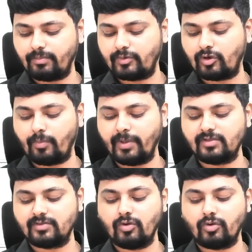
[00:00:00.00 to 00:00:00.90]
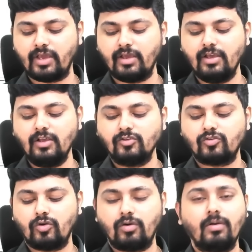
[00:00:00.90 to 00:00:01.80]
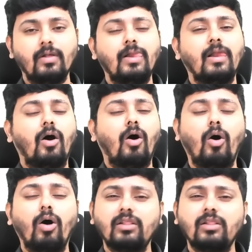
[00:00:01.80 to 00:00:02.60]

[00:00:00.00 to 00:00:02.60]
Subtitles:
topics. Okay. So all